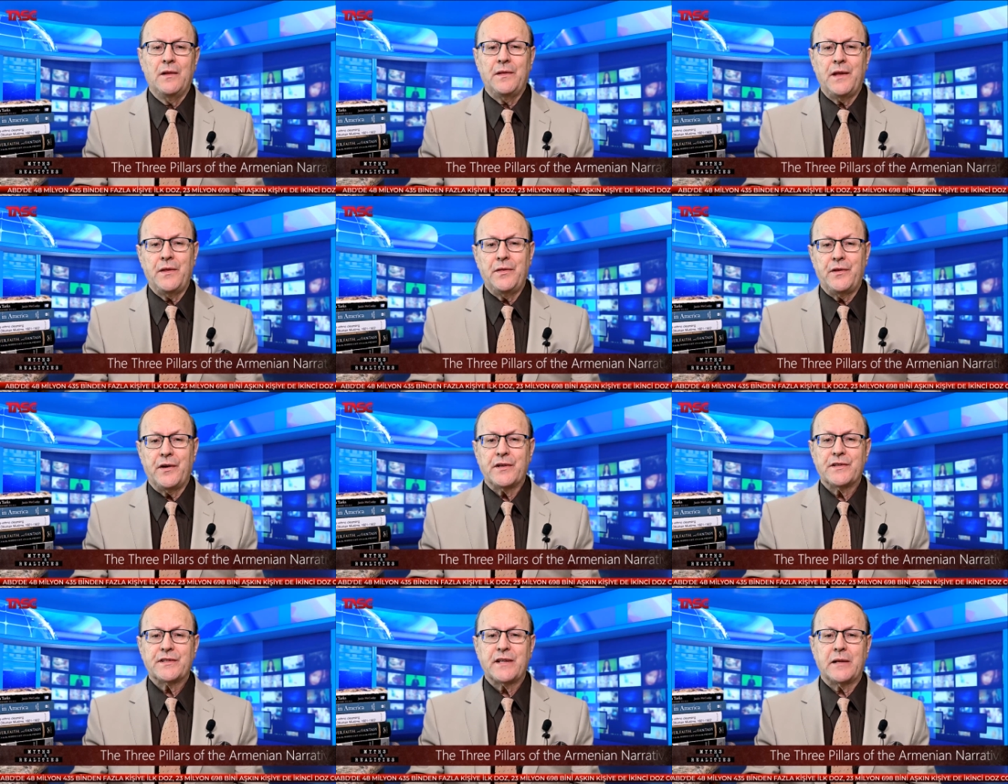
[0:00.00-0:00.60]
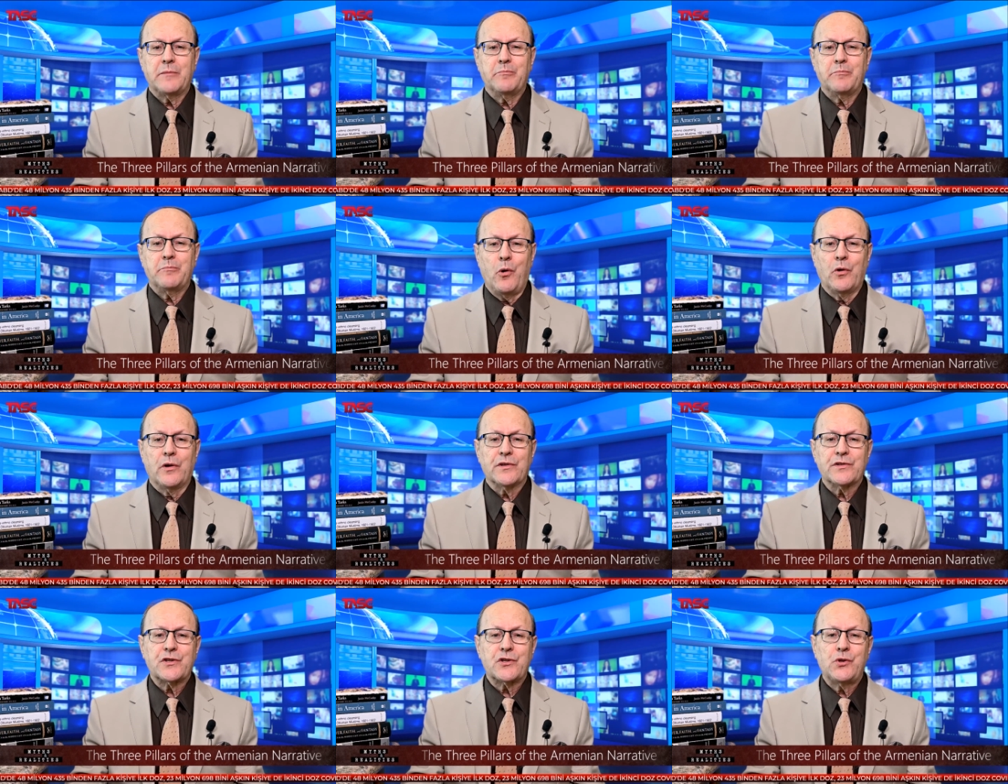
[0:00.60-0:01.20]
Then there is that
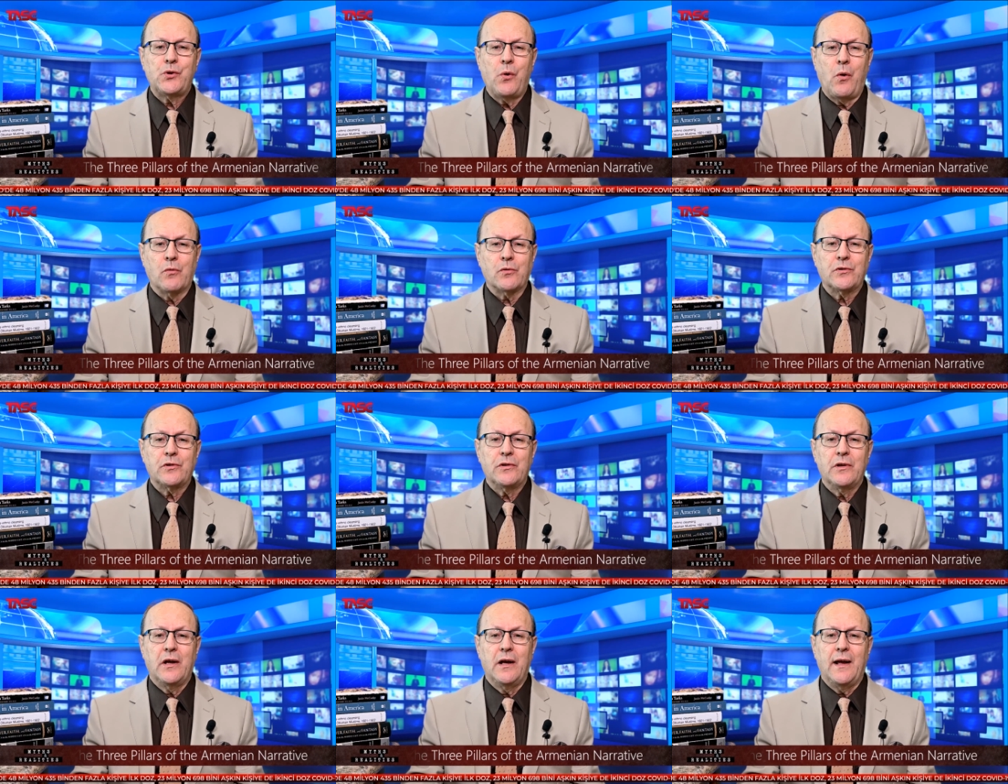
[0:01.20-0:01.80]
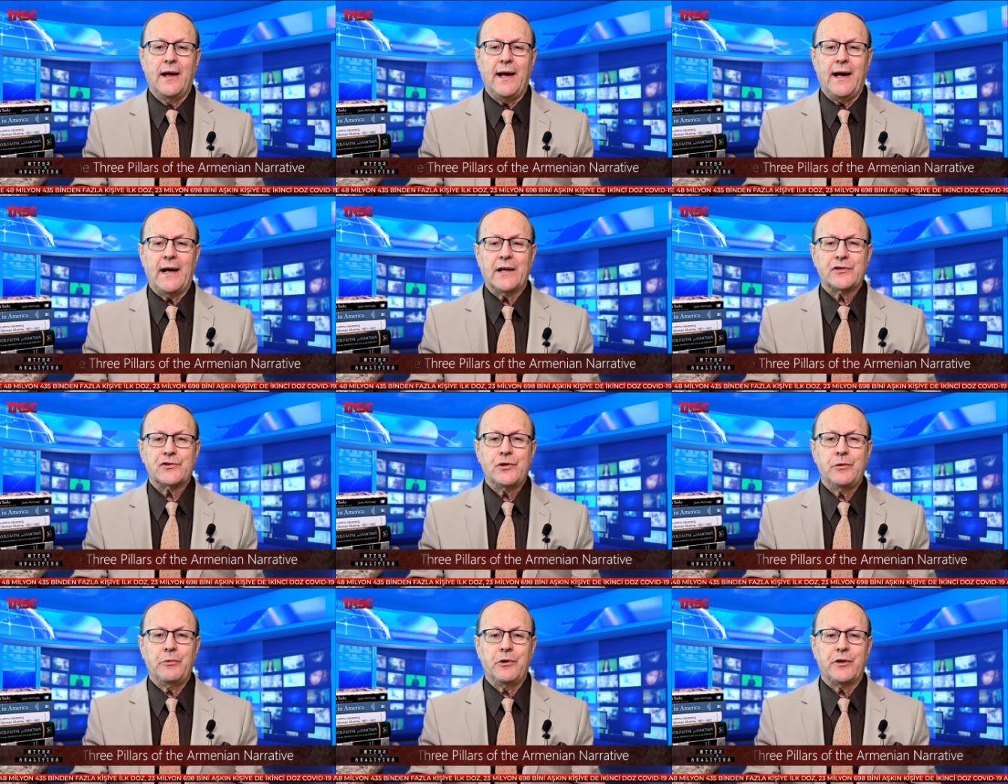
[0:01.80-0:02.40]
bogus quote
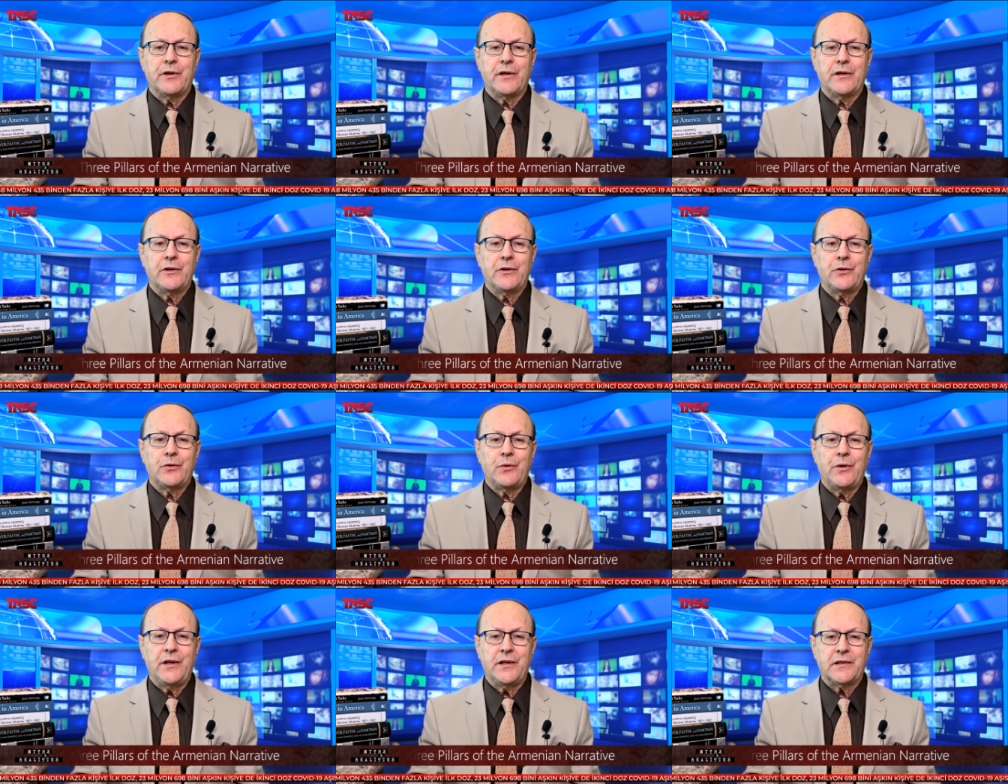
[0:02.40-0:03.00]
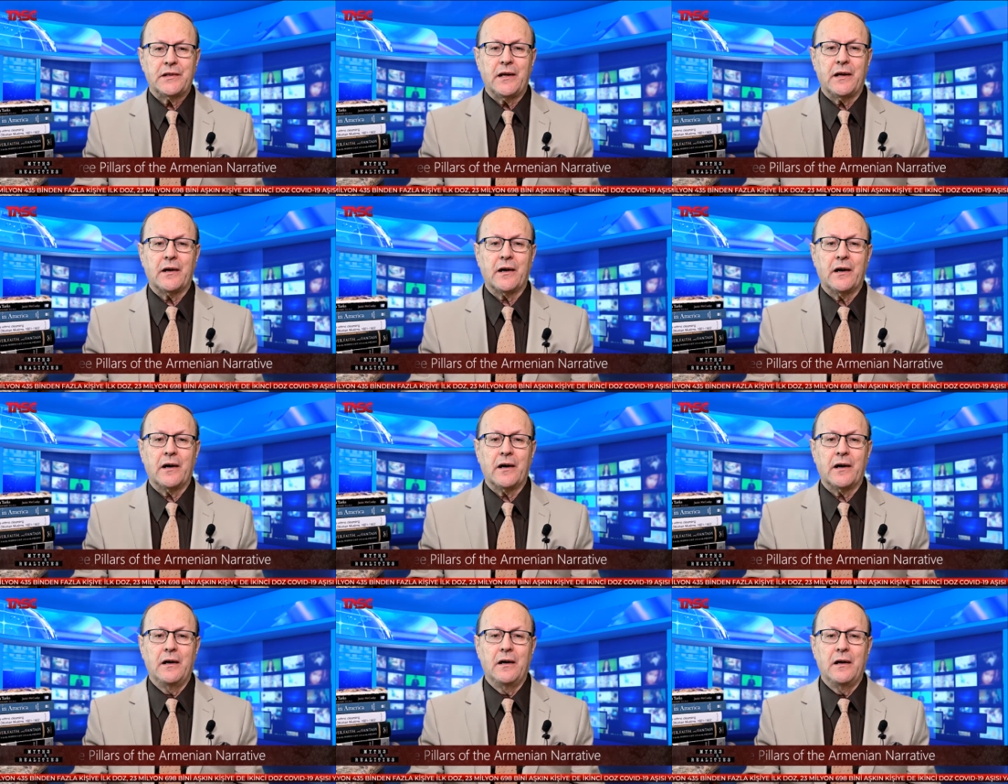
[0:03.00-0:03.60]
attributed to
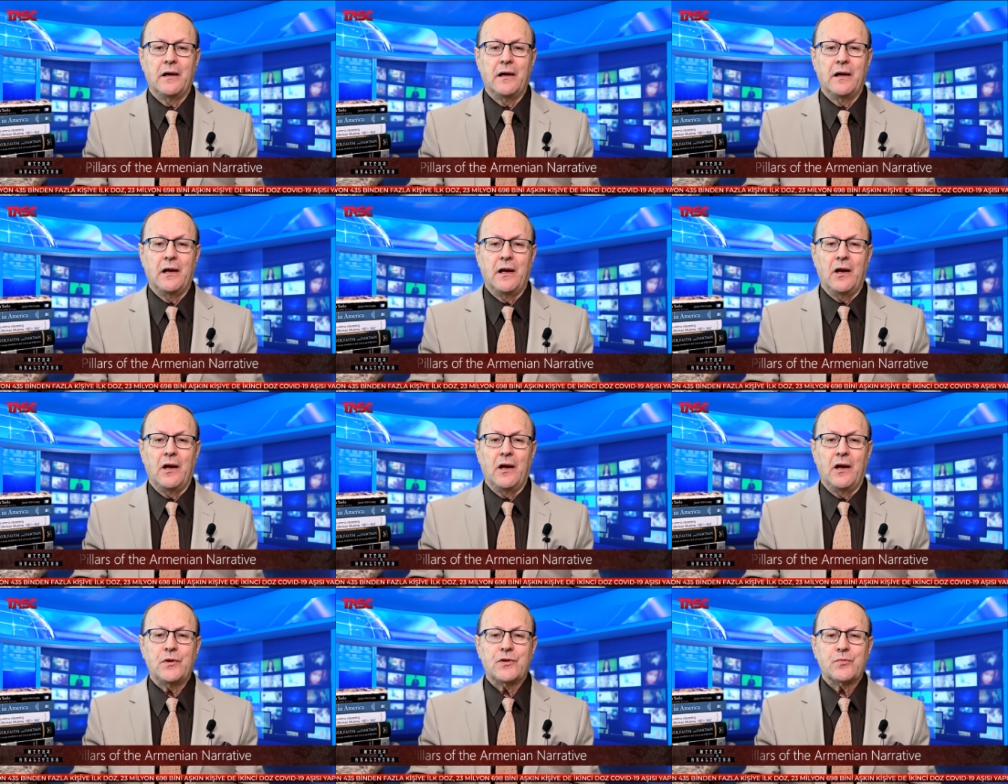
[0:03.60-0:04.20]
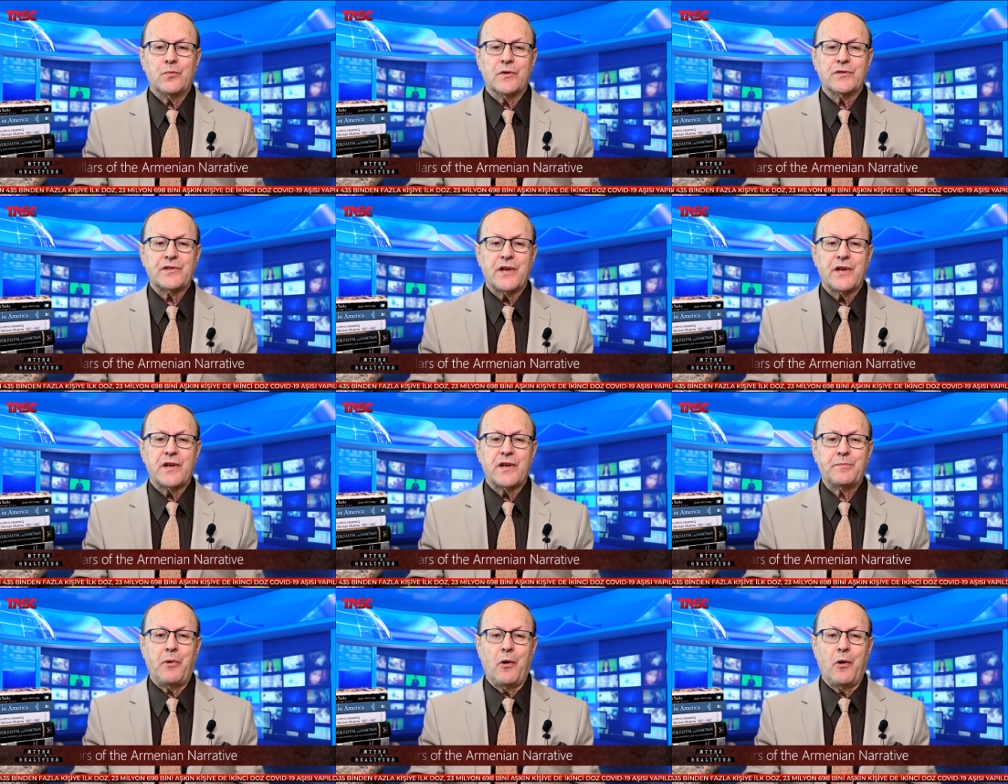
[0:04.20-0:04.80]
Hitler, which was
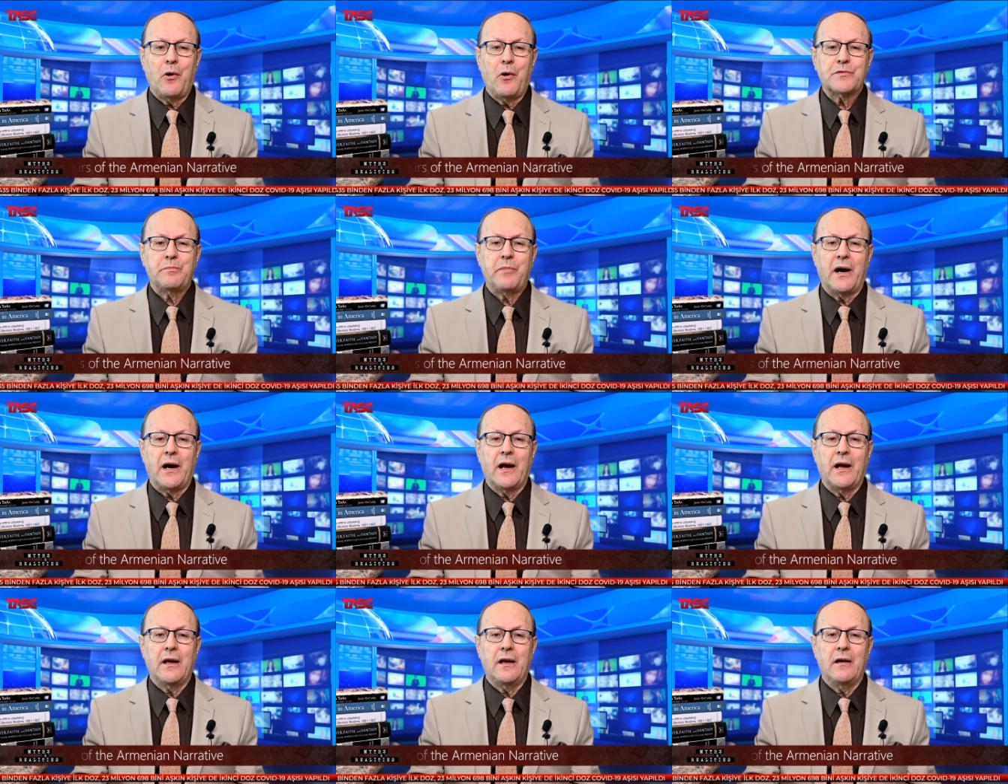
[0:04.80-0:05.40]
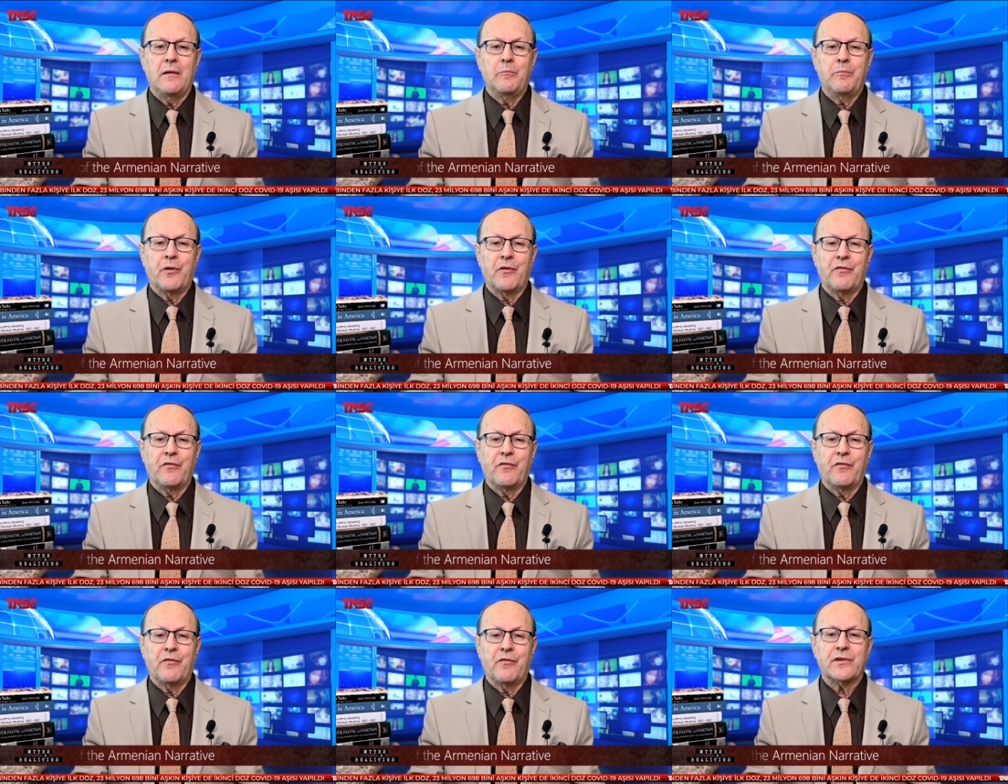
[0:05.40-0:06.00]
exposed by
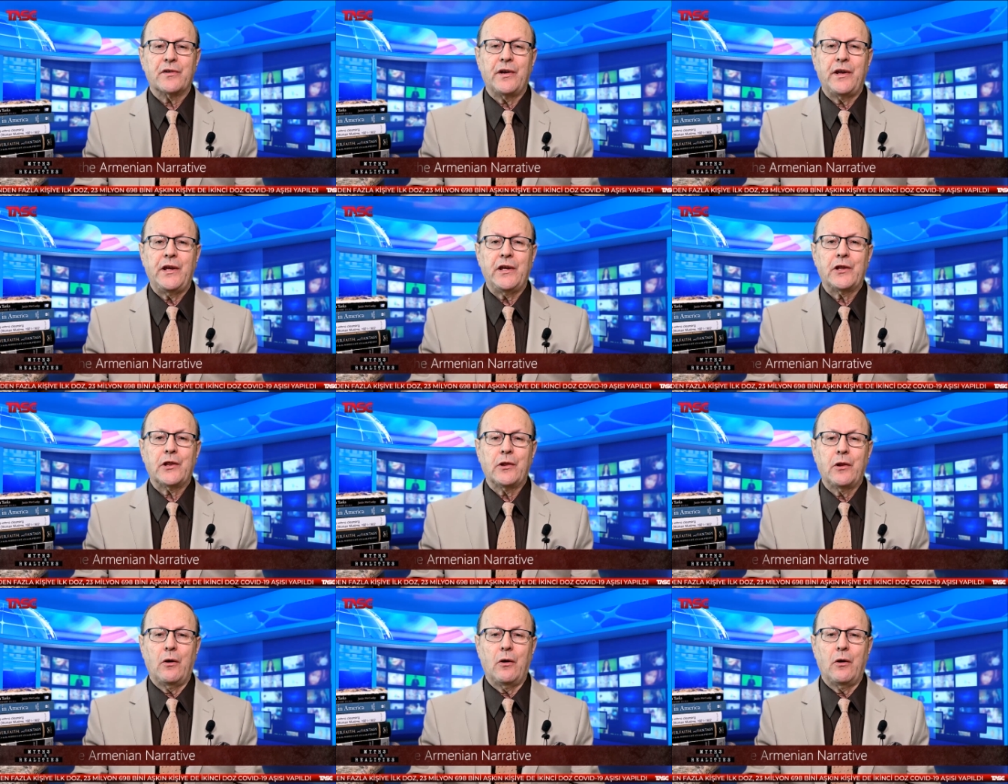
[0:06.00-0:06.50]
Professor Heath